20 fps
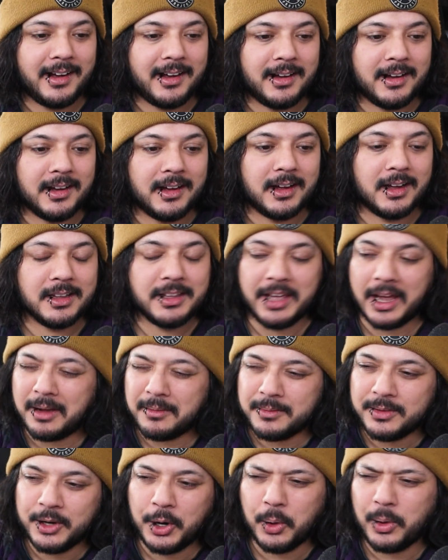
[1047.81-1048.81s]

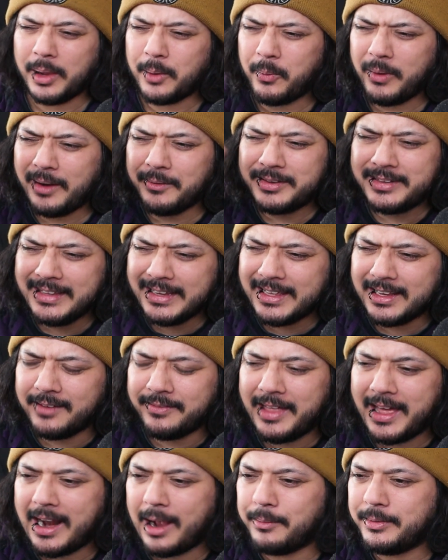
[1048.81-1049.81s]
Yeah, like when I was thinking
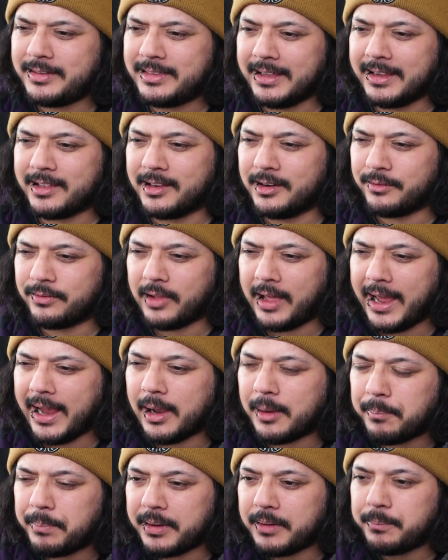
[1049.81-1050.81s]
of that, I was thinking of
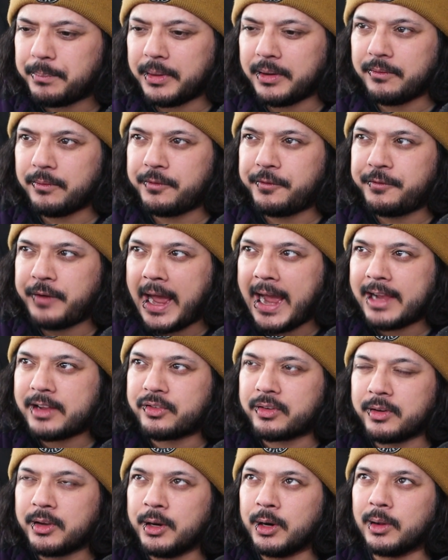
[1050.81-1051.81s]
like, but
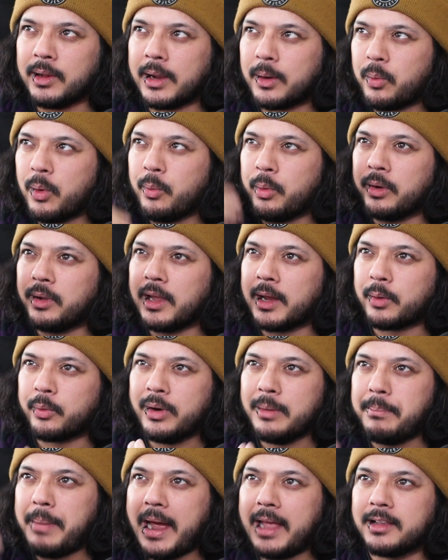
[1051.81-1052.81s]
factory, like when we were like
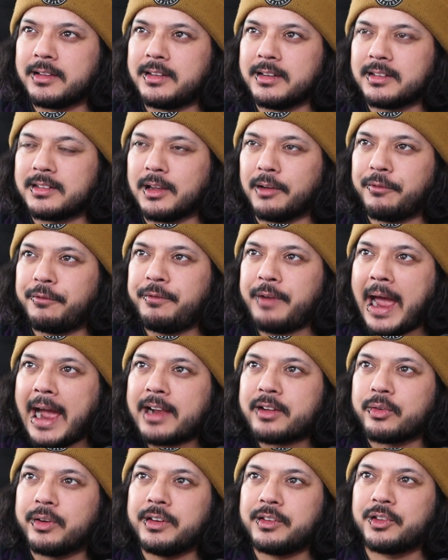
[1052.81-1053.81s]
rebalancing stuff,
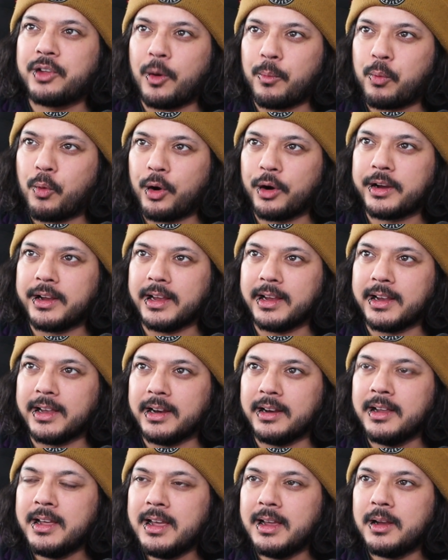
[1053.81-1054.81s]
factories stop working
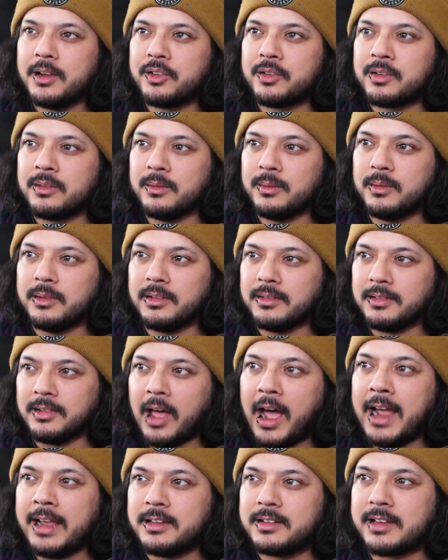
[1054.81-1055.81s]
and
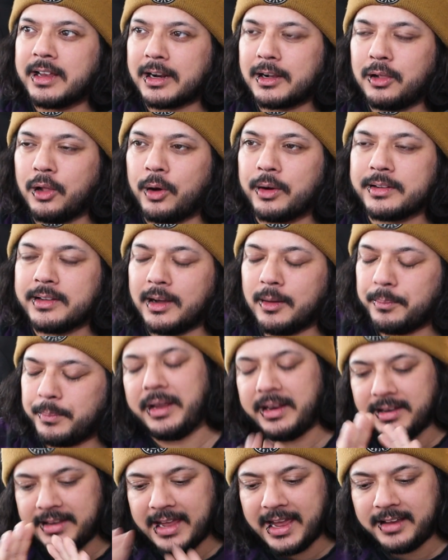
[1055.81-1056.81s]
lines get clogged up.
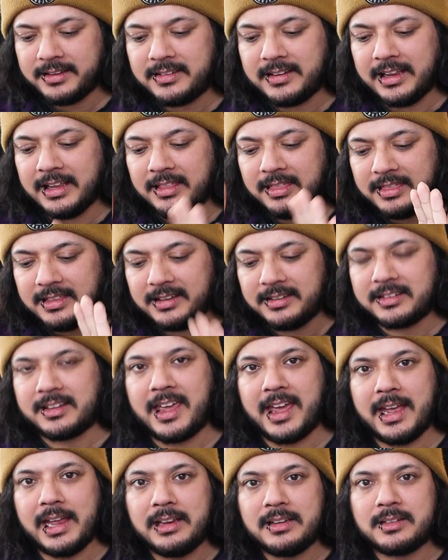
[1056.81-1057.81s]
But yes, in this
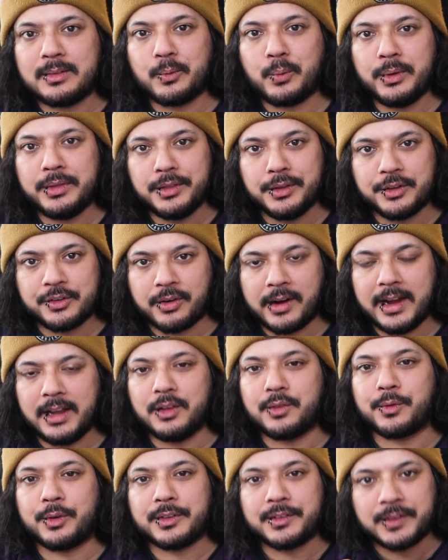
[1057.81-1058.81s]
case, with the
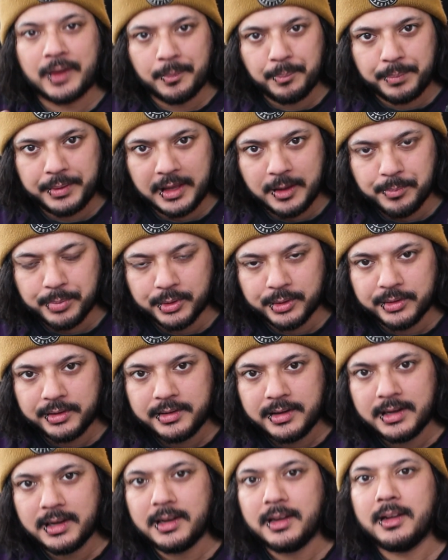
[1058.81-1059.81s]
trains, for some people,
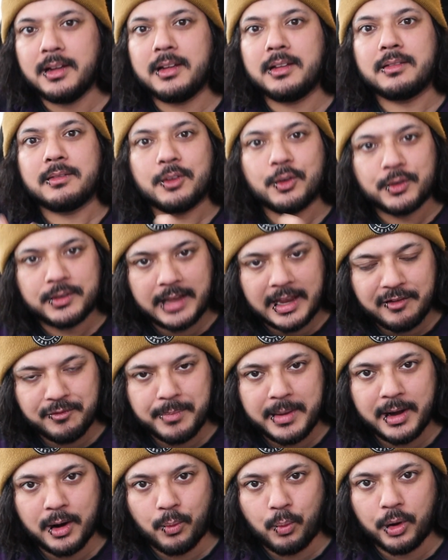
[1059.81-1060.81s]
your
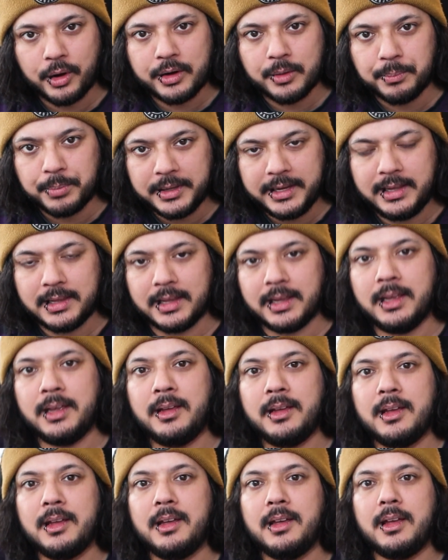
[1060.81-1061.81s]
save may not work
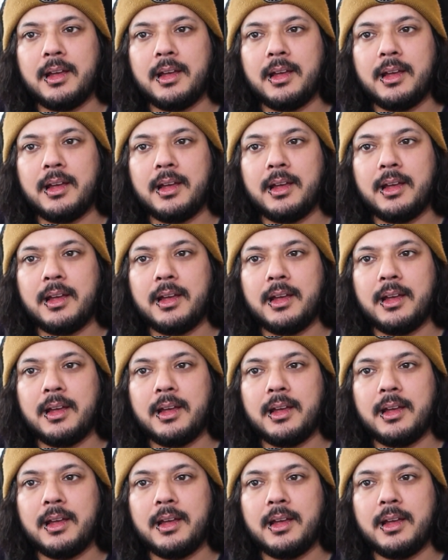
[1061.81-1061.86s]
completely.